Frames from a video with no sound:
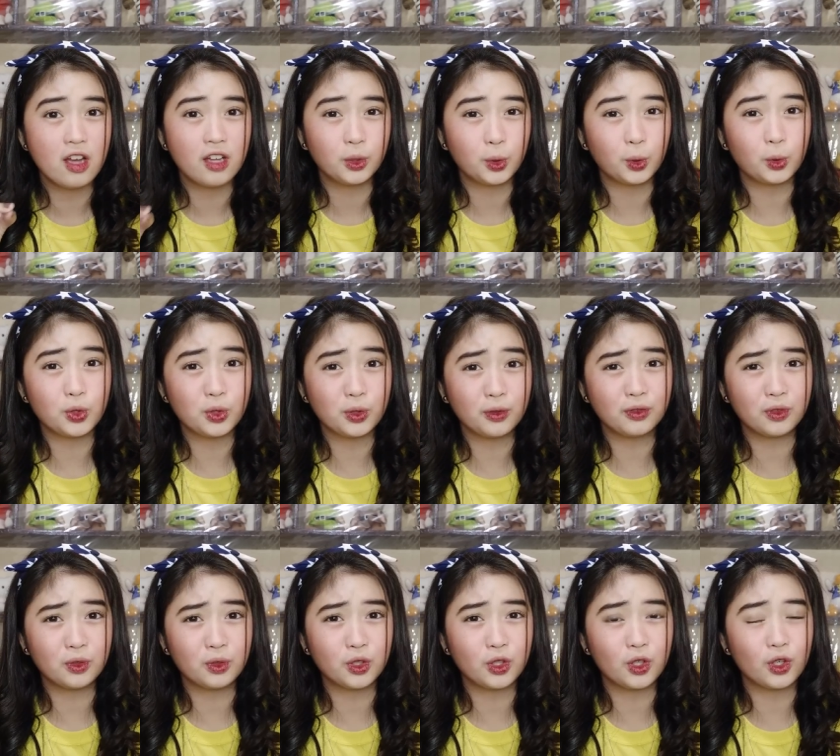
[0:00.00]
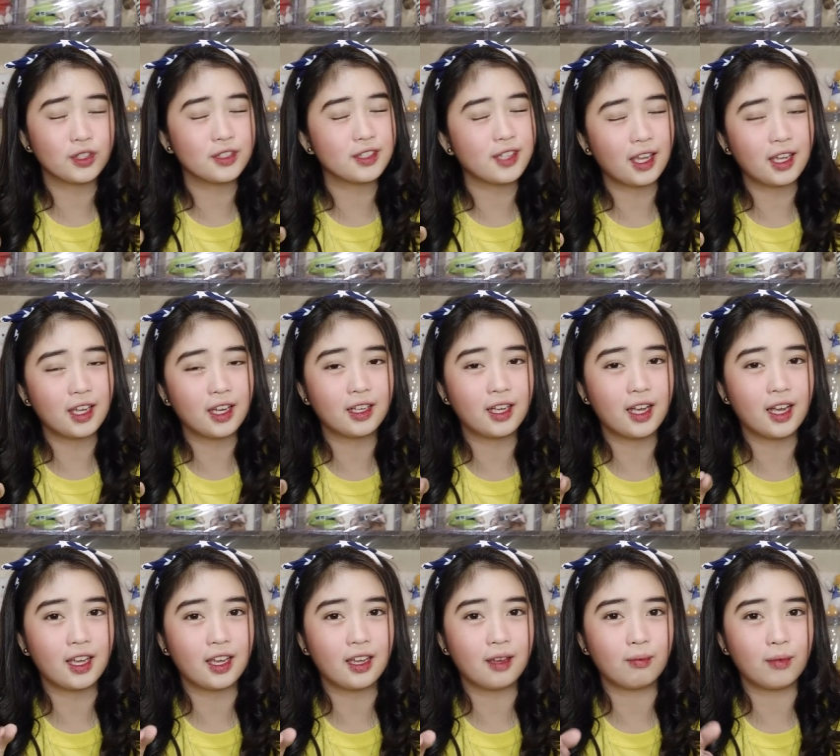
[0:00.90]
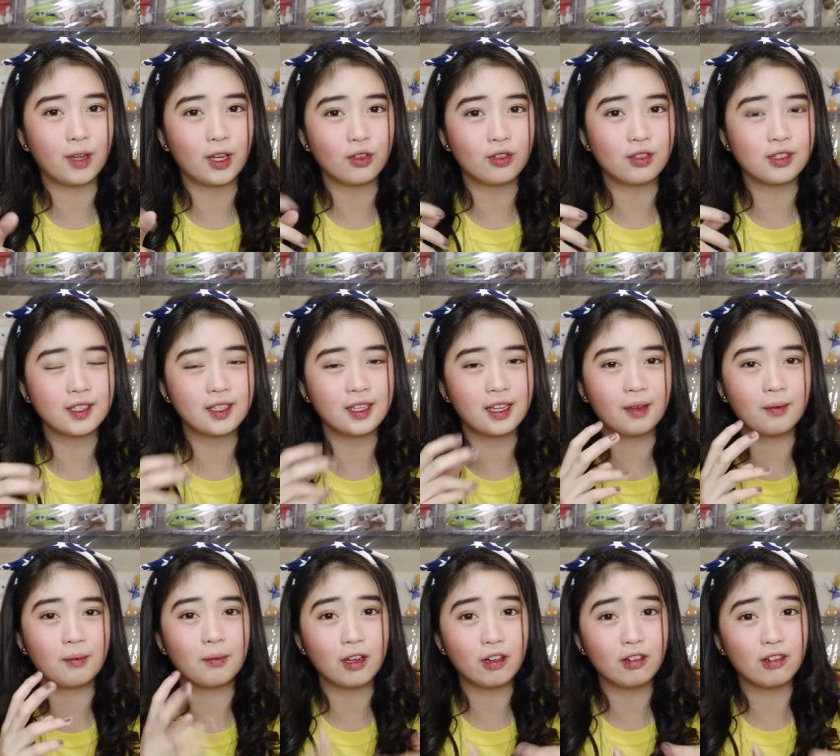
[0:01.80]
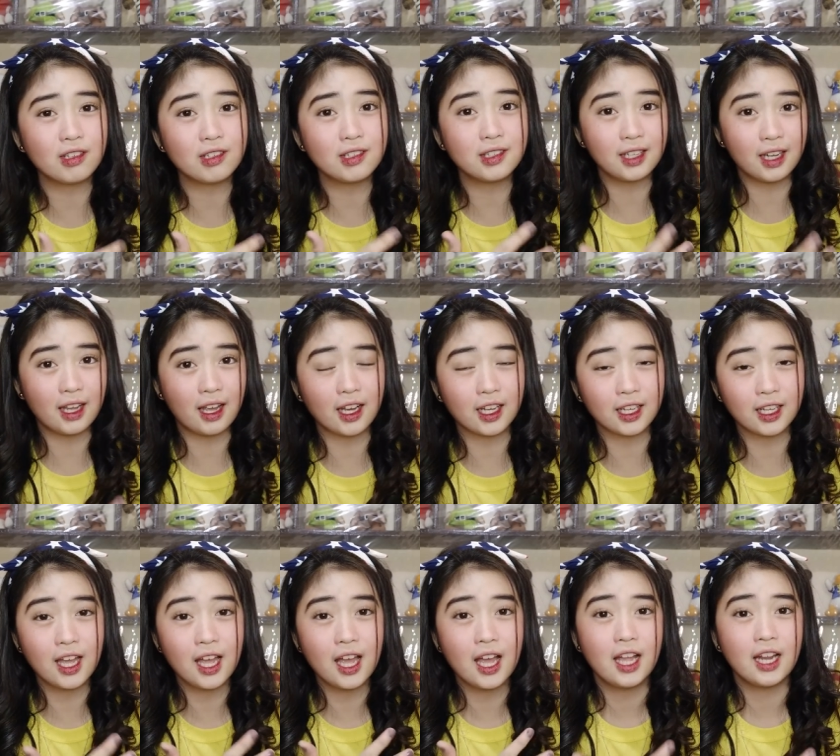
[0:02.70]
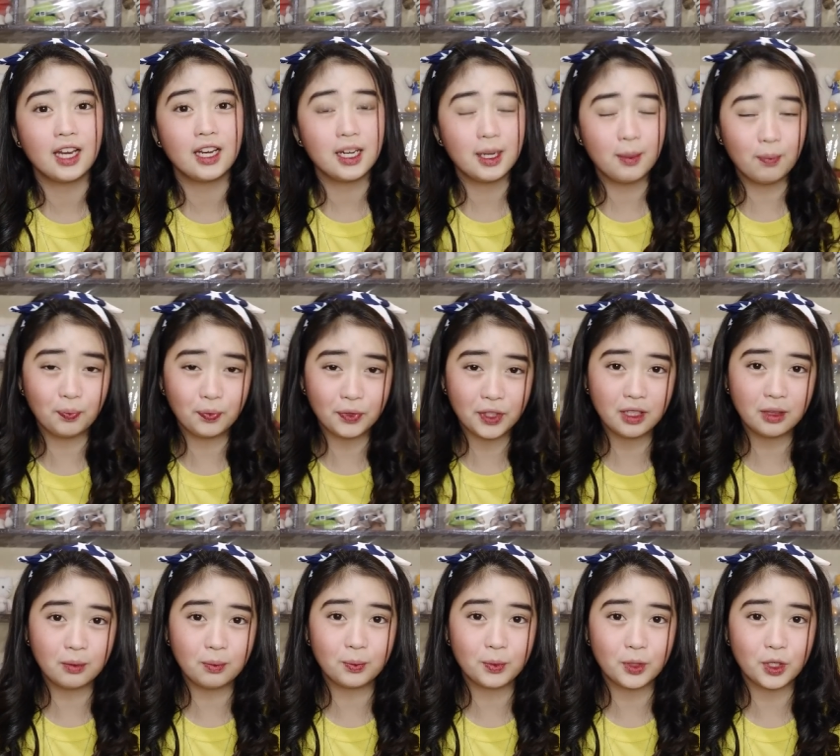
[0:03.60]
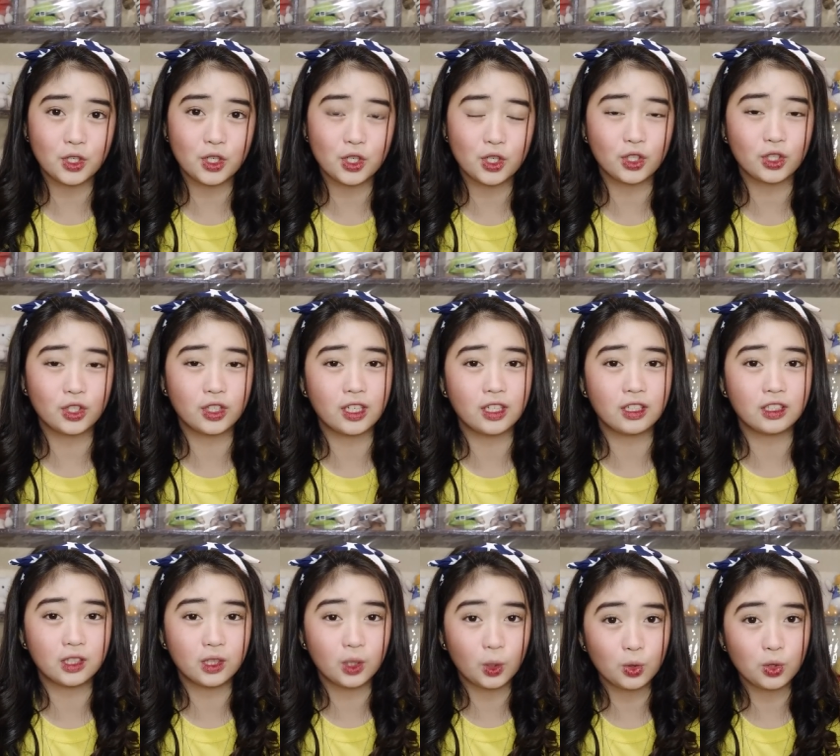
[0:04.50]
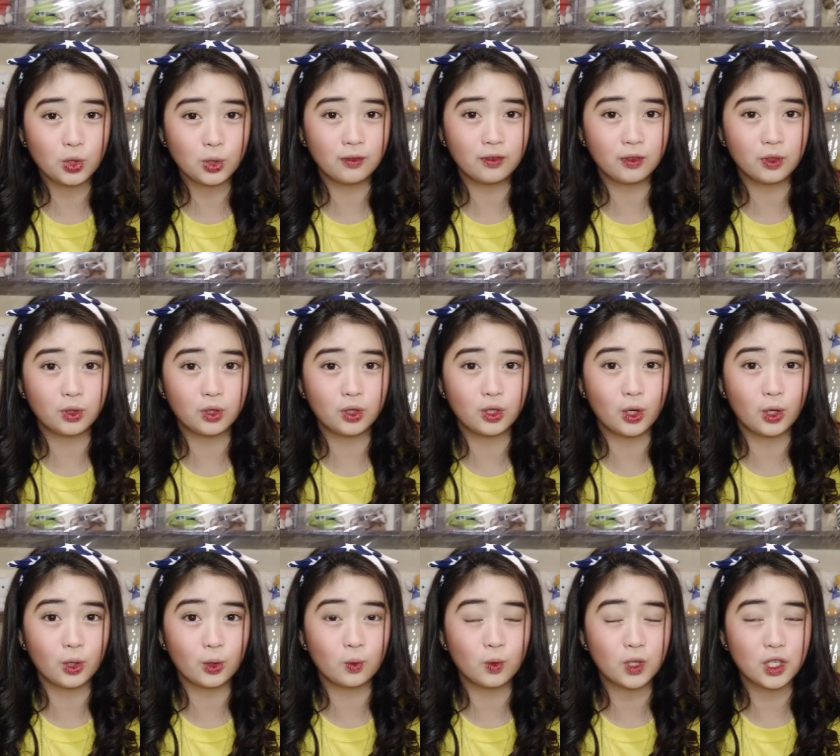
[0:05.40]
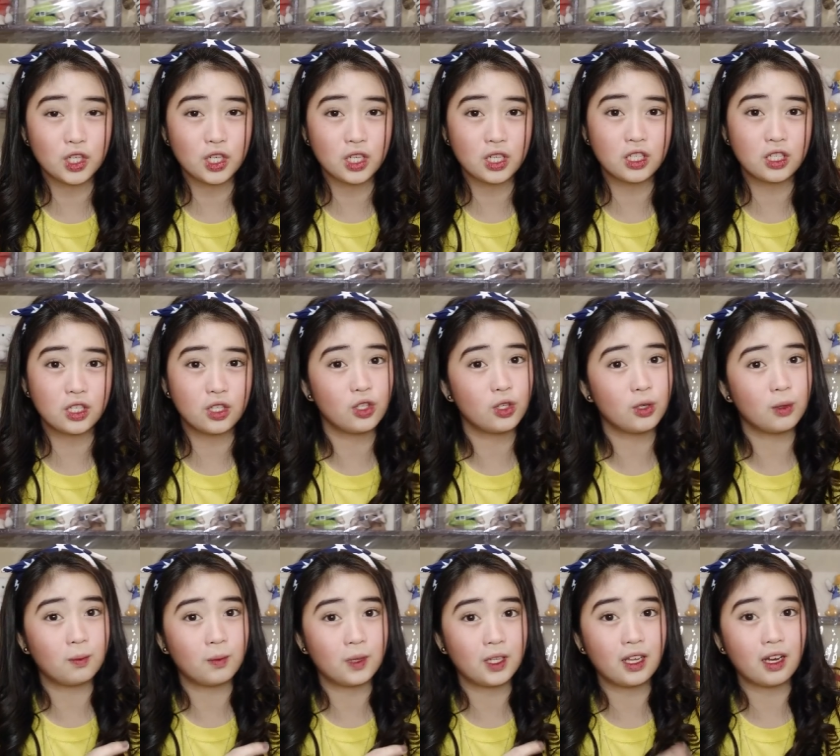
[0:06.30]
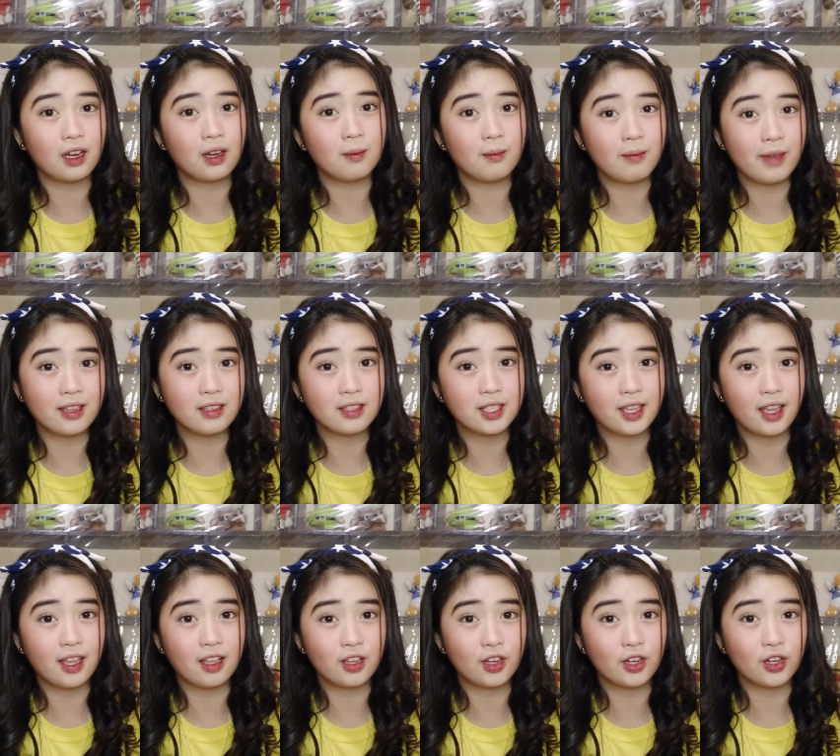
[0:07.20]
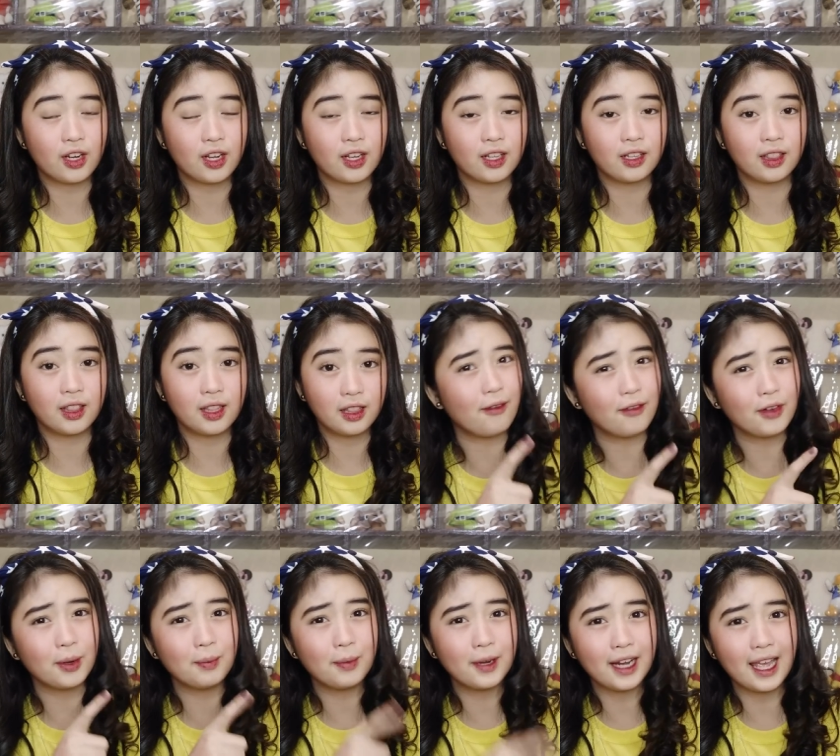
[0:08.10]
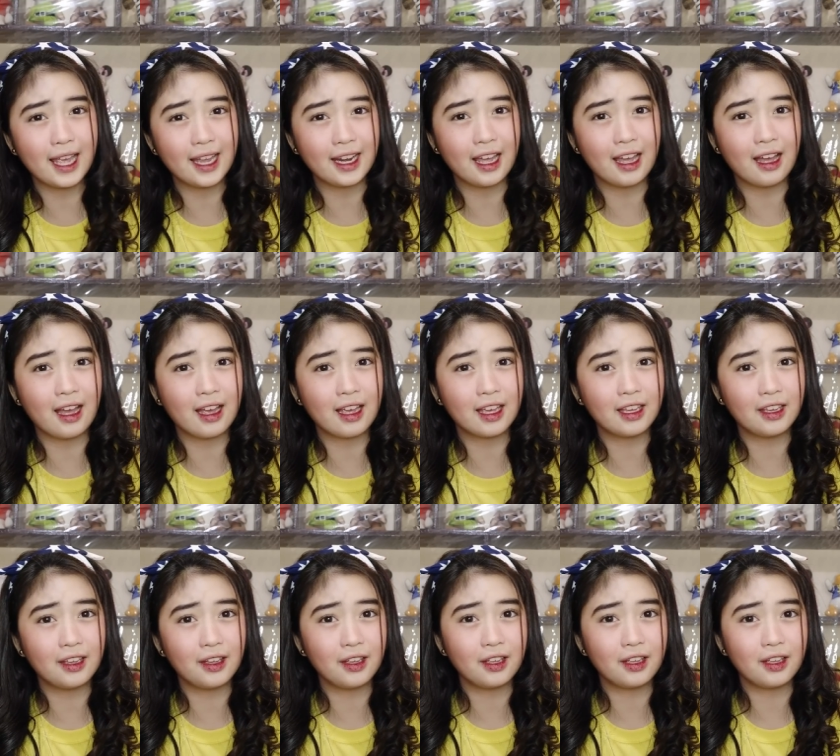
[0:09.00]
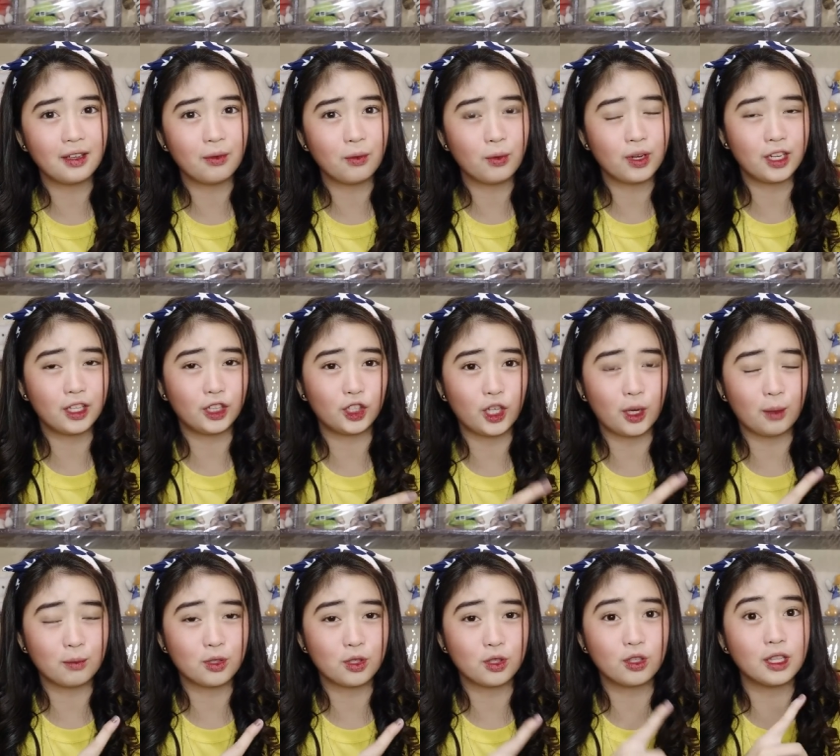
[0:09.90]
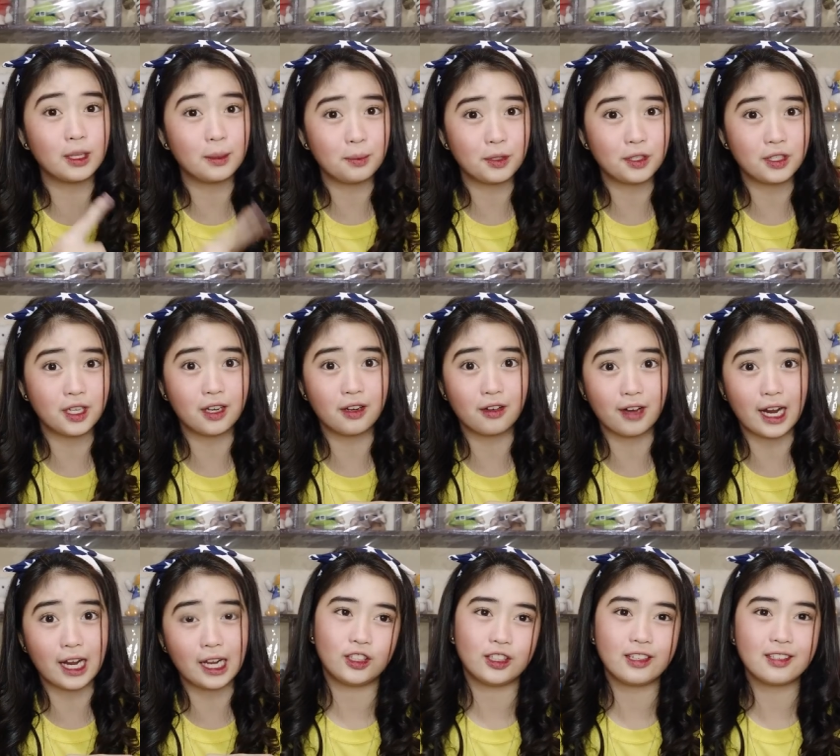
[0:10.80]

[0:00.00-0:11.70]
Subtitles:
Toast of New York. Sayang nga eh, meron na silang lip tint version ng Toast of New York, which is yun yung pinaka bestseller ng Ever Bilena when it comes to lipstick, right?